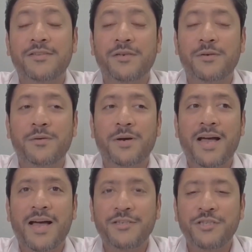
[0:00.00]
So
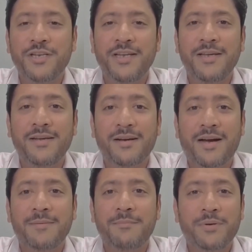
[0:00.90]
HashKey,
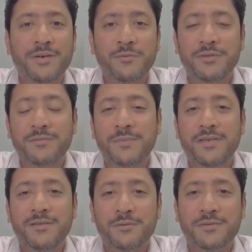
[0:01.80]
I bring with
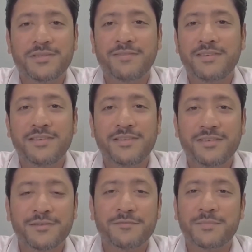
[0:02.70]
me those 17
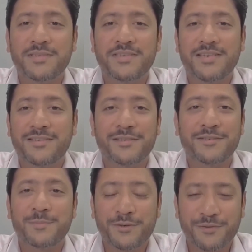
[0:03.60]
years of mistakes and
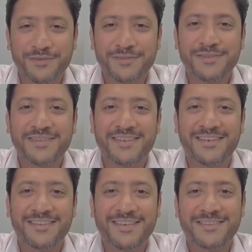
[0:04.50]
experience.
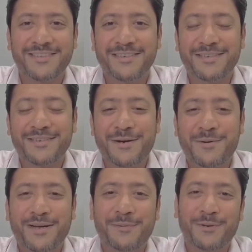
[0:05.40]
That's at least how
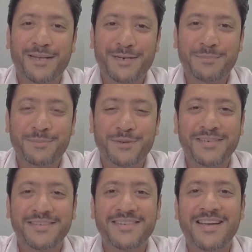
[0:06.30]
I would like to put
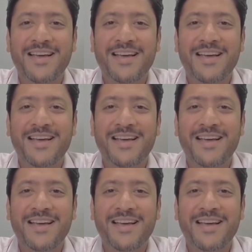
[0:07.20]
it.